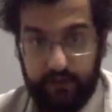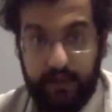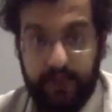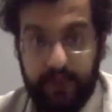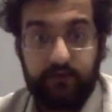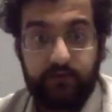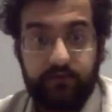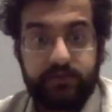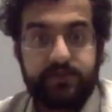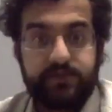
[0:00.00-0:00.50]
and
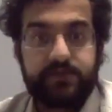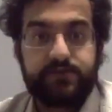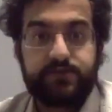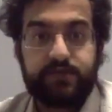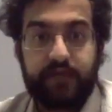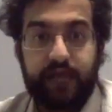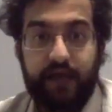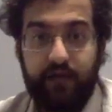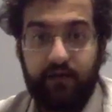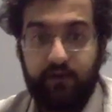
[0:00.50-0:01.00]
they're
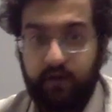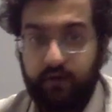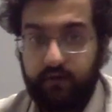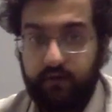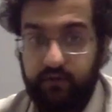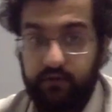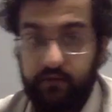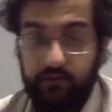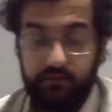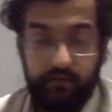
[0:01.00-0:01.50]
researching how
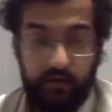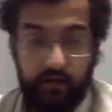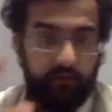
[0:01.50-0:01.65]
our